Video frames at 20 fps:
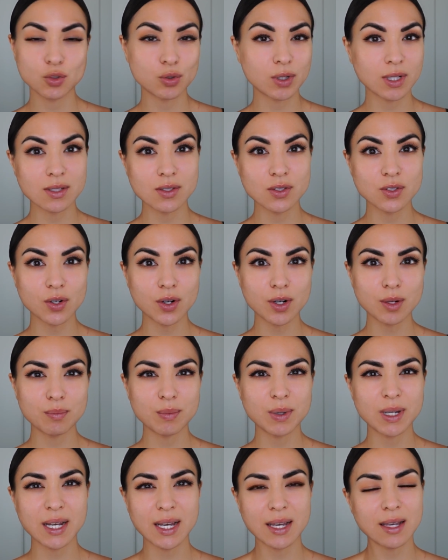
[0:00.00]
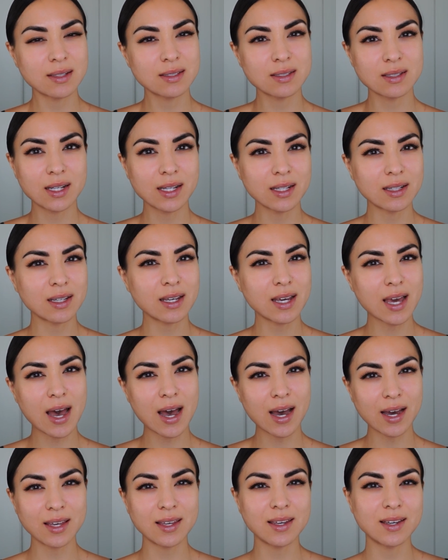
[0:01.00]
drugstore, but a slightly
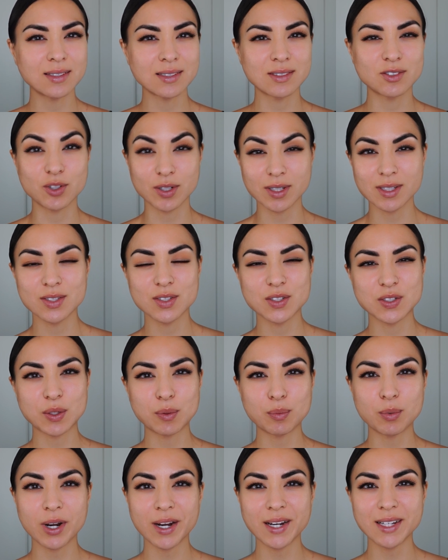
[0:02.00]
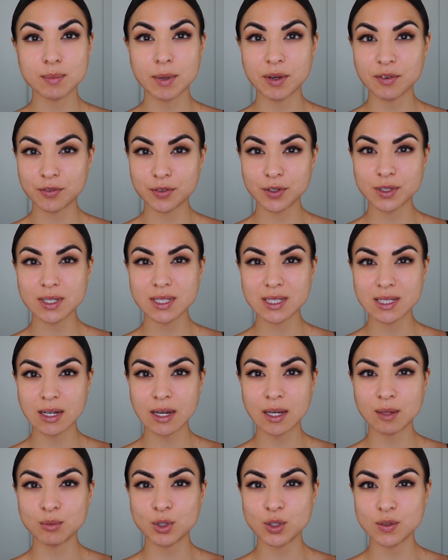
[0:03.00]
high-end drugstore brand. My first
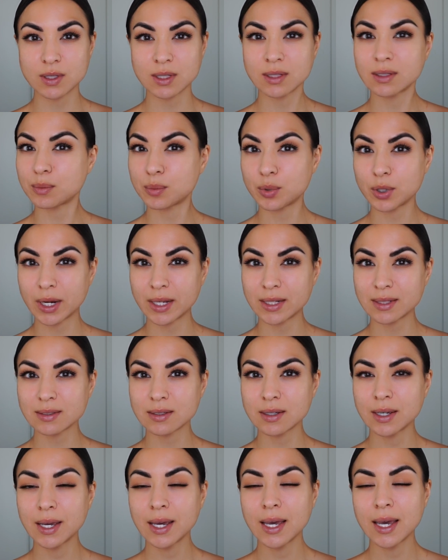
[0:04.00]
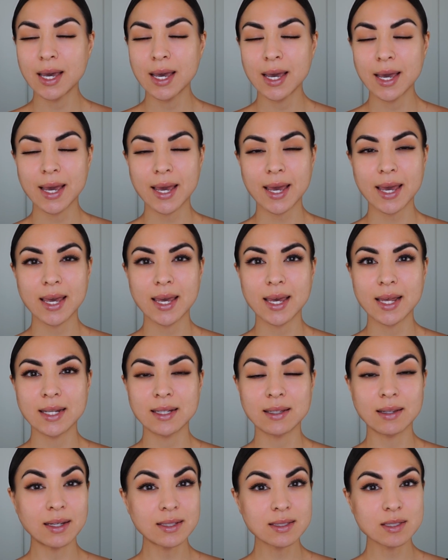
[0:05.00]
time using the brand.
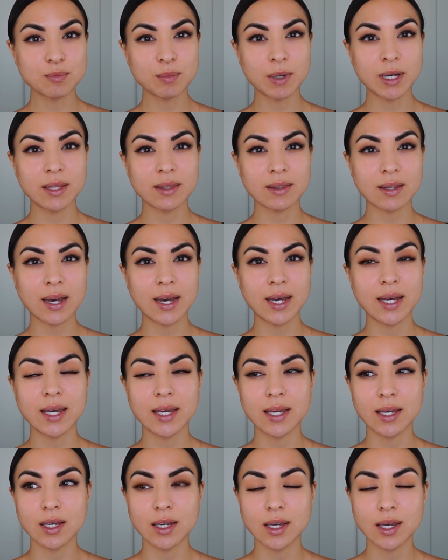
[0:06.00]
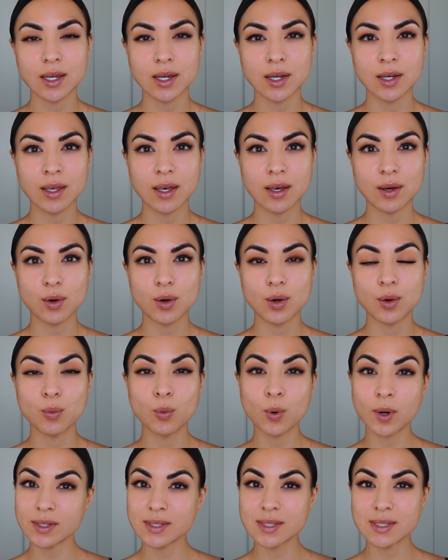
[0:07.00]
And last month I
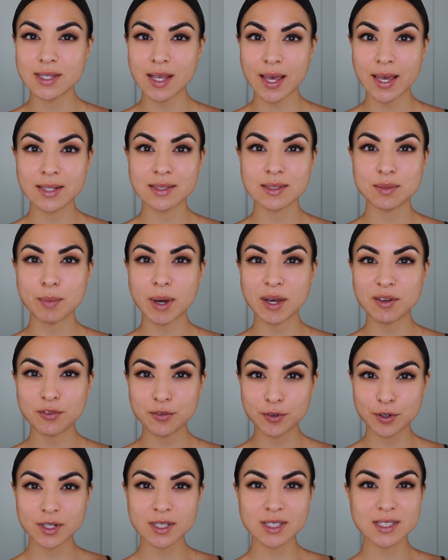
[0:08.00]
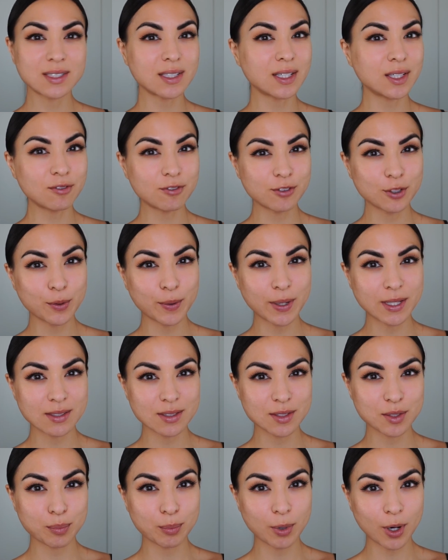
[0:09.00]
was sent my first
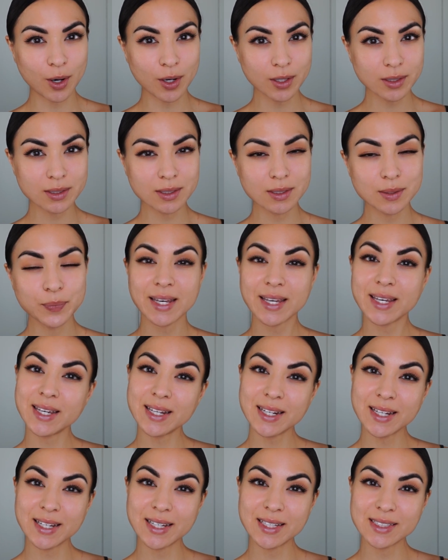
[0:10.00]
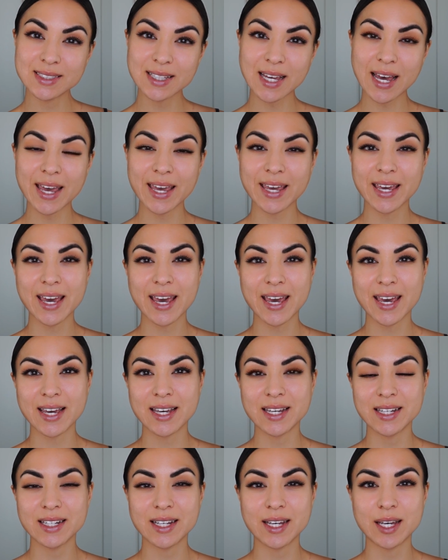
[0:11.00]
influencer box. In it I
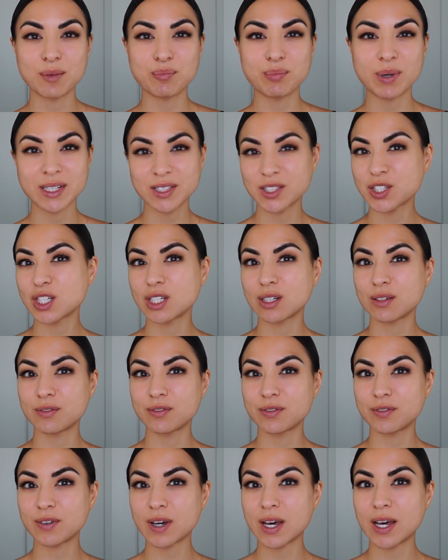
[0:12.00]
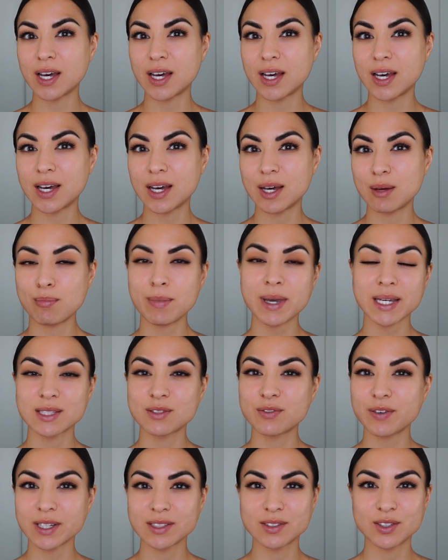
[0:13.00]
had a bunch of
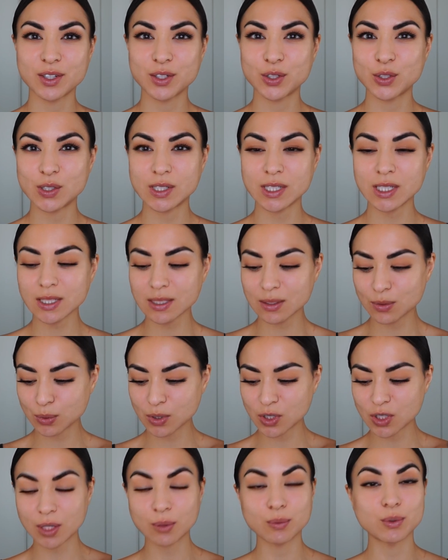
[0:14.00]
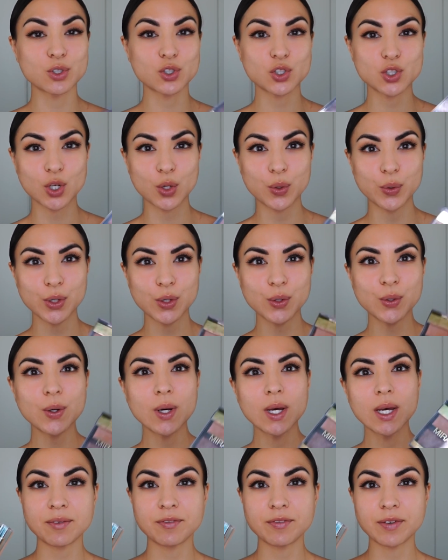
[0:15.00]
Max Factor goodies, which I will show
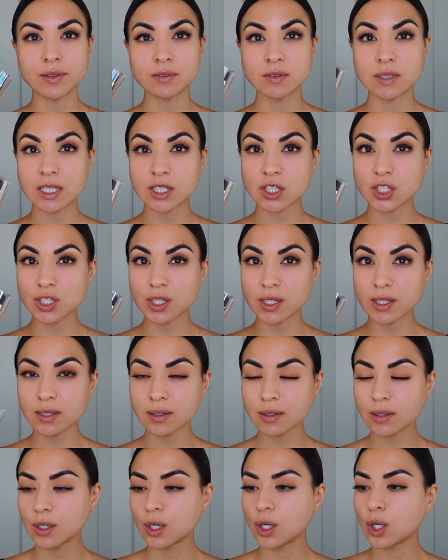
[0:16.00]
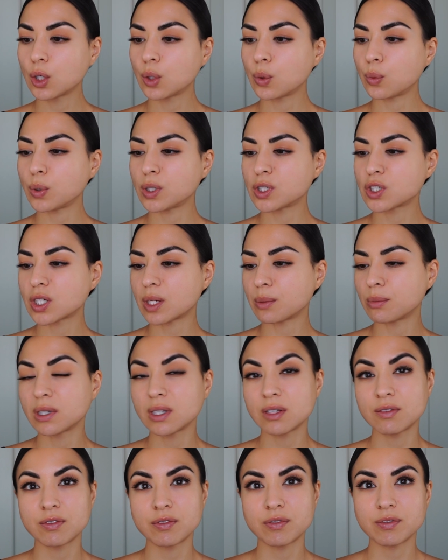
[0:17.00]
you. A foundation, which I
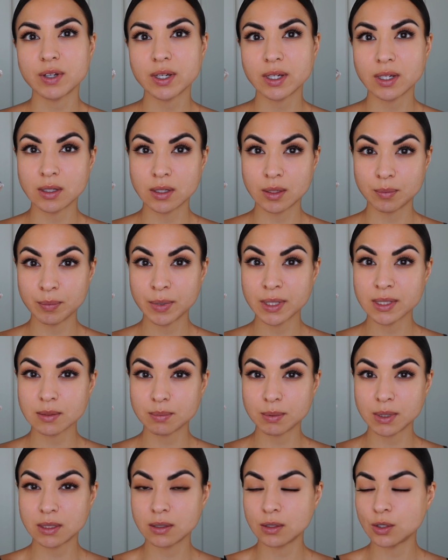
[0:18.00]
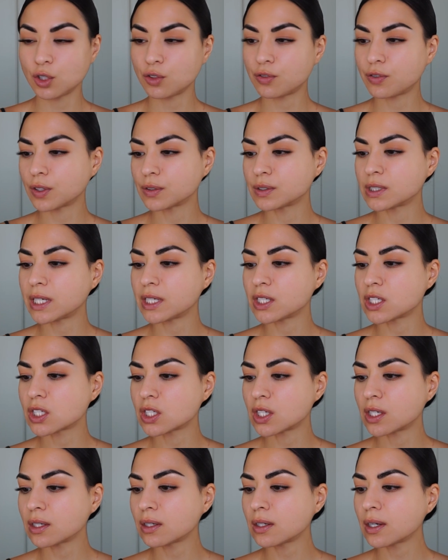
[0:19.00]
believe it must be the new
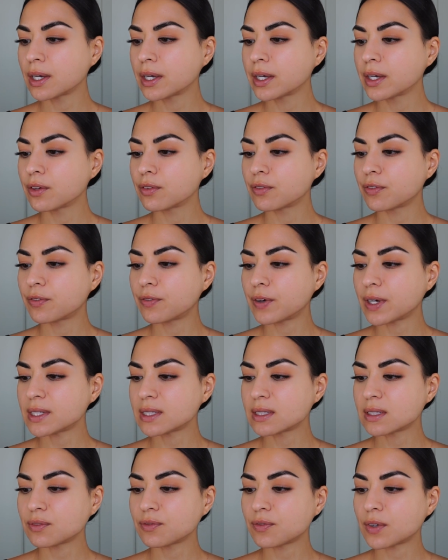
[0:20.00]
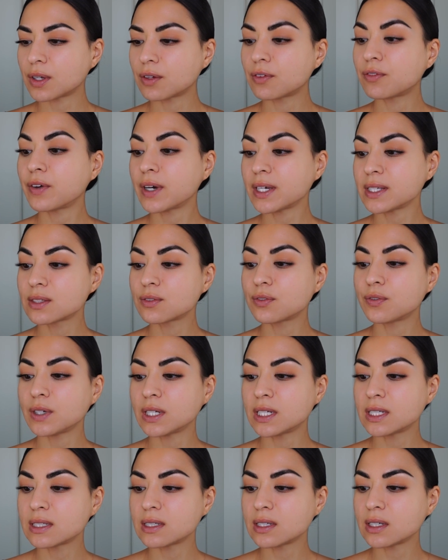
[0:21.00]
foundation,
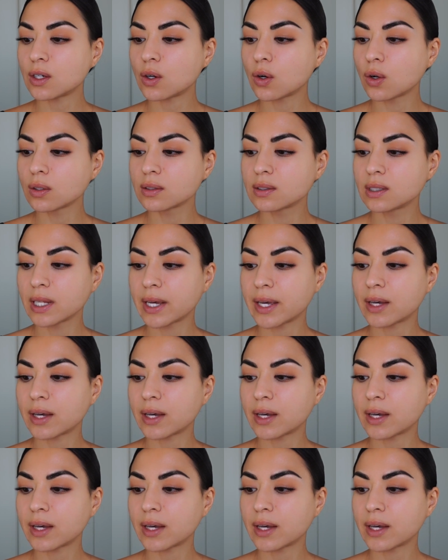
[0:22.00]
Finity All